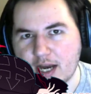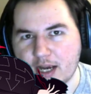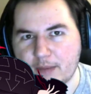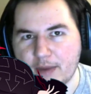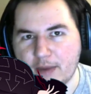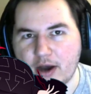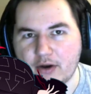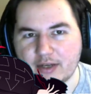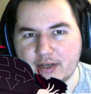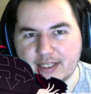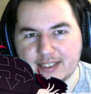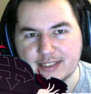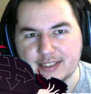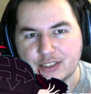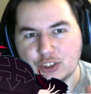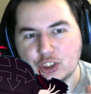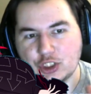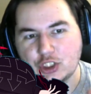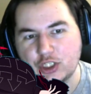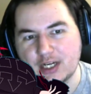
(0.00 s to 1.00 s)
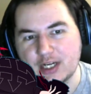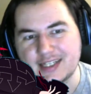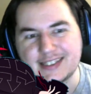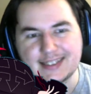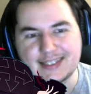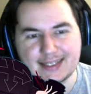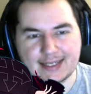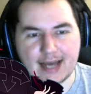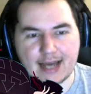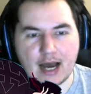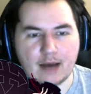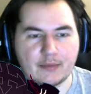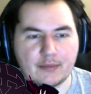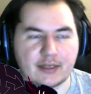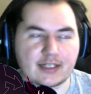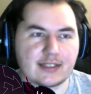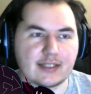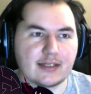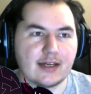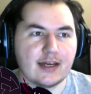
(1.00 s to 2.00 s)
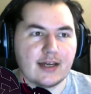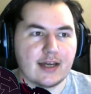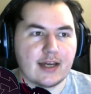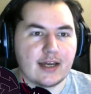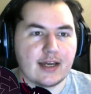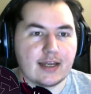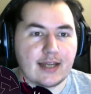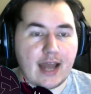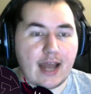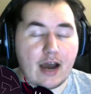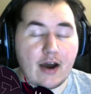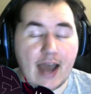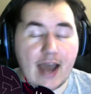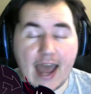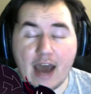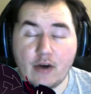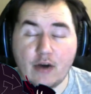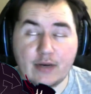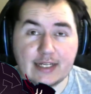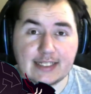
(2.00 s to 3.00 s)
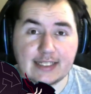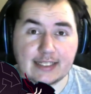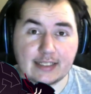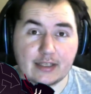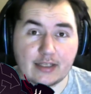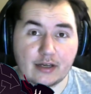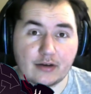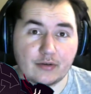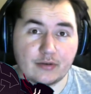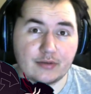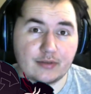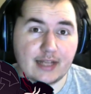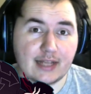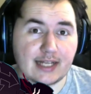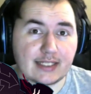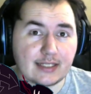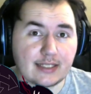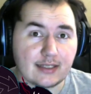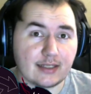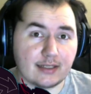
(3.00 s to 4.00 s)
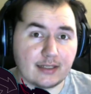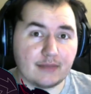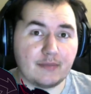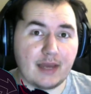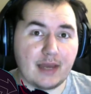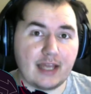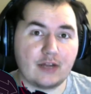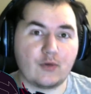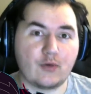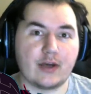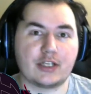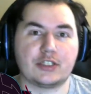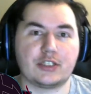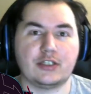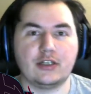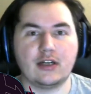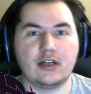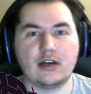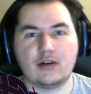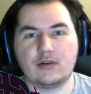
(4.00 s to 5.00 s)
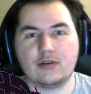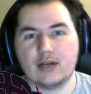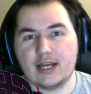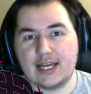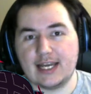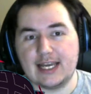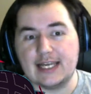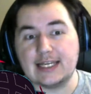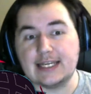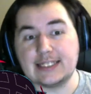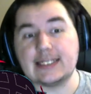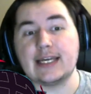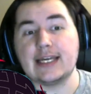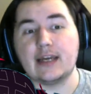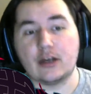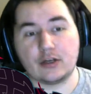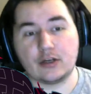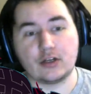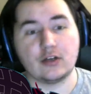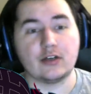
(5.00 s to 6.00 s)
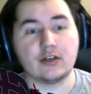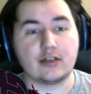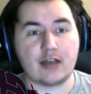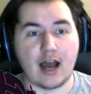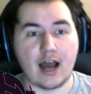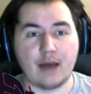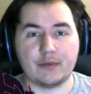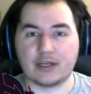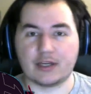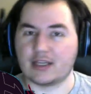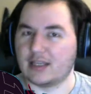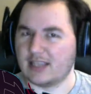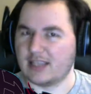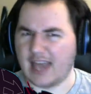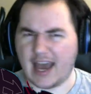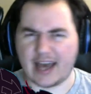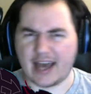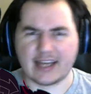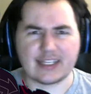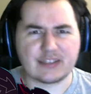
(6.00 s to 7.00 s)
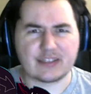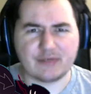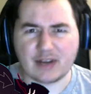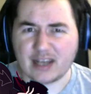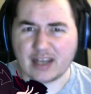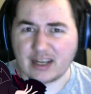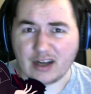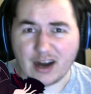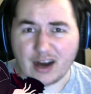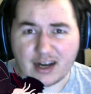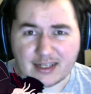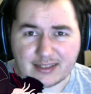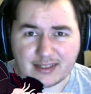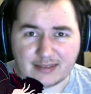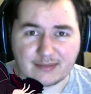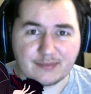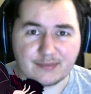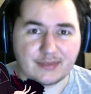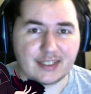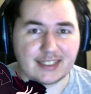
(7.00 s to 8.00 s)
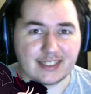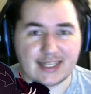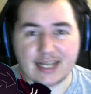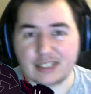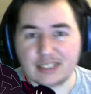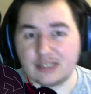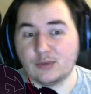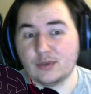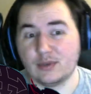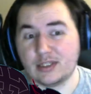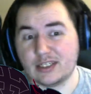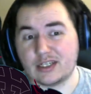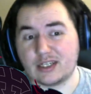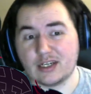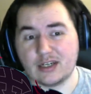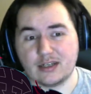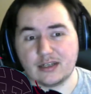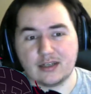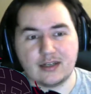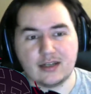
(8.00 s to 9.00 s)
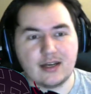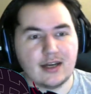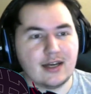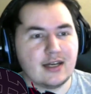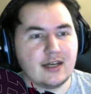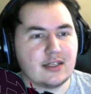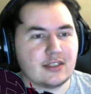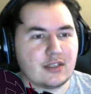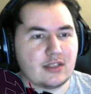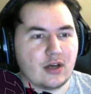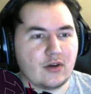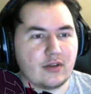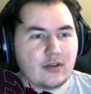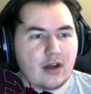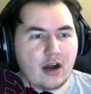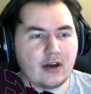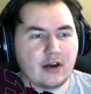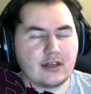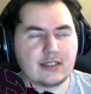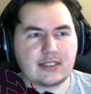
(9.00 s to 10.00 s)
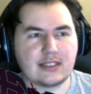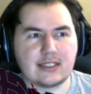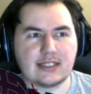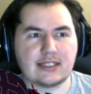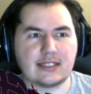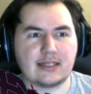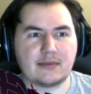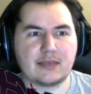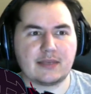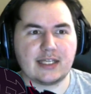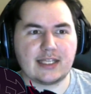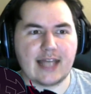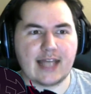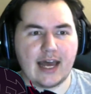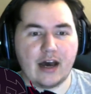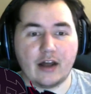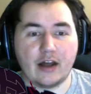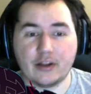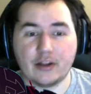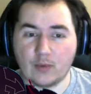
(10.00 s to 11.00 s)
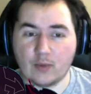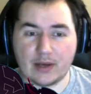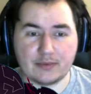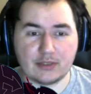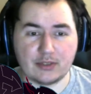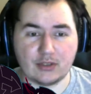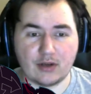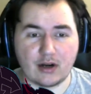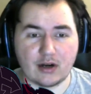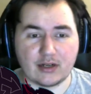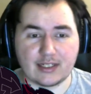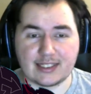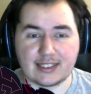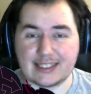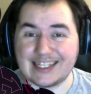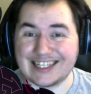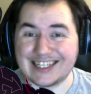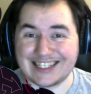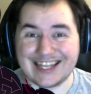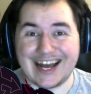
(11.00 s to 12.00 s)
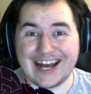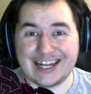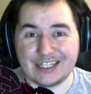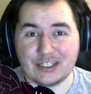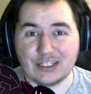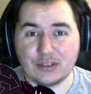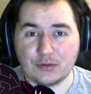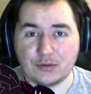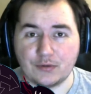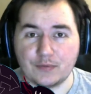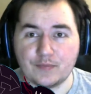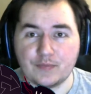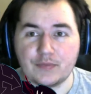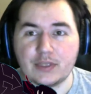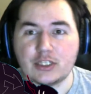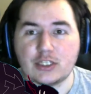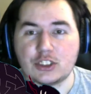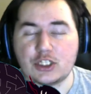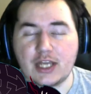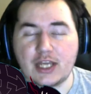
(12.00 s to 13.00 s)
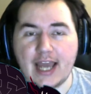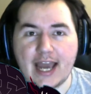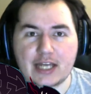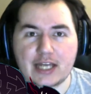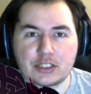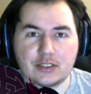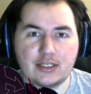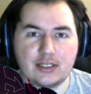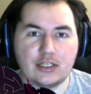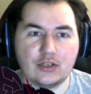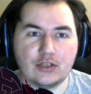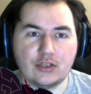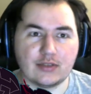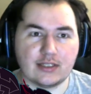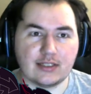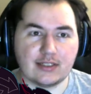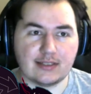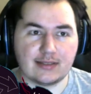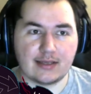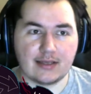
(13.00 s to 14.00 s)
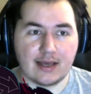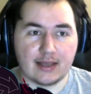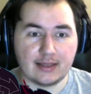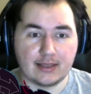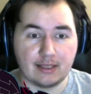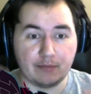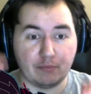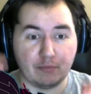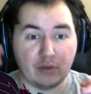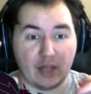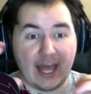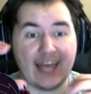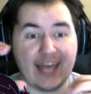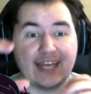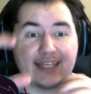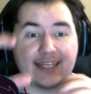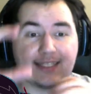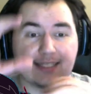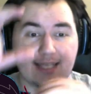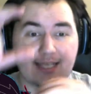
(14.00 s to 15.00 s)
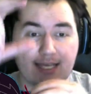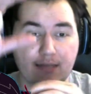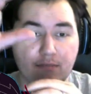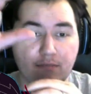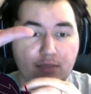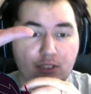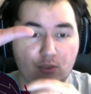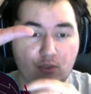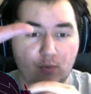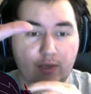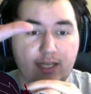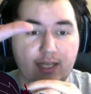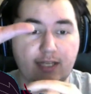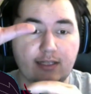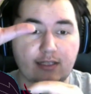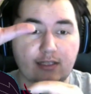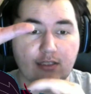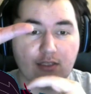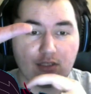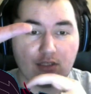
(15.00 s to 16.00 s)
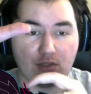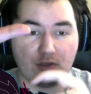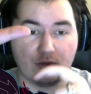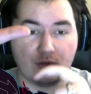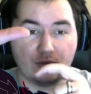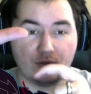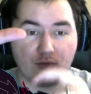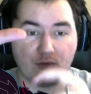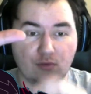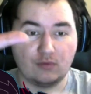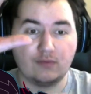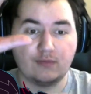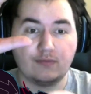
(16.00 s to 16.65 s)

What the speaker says: about, is just the comics. Now, how is it though? That's the main question, you know. Is it a good comic? Yeah, it's fucking awesome. It's actually really good. So the artist does something that other webtoon artists does not do. She actually uses the blanks in between the two